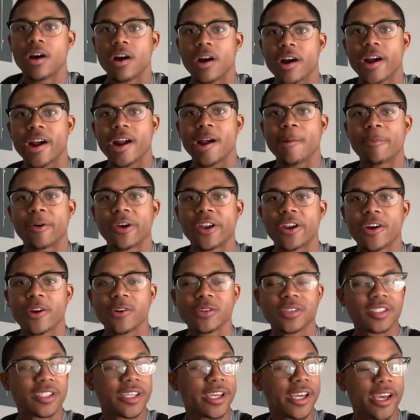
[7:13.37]
All right, I'm gonna go
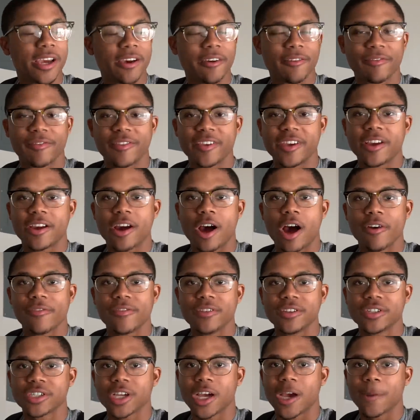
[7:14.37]
see if the coffee
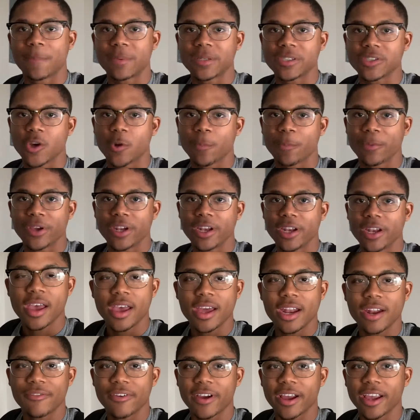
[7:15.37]
shop is open
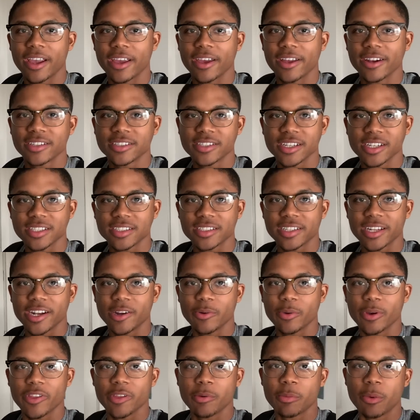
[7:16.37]
and if I can get into a steady
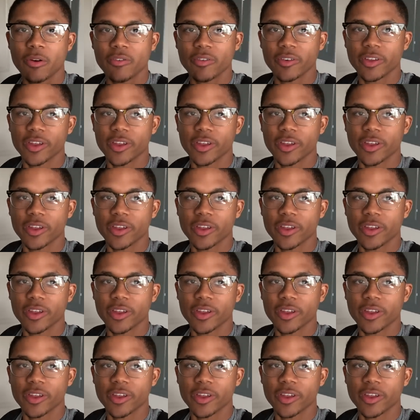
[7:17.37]
rhythm over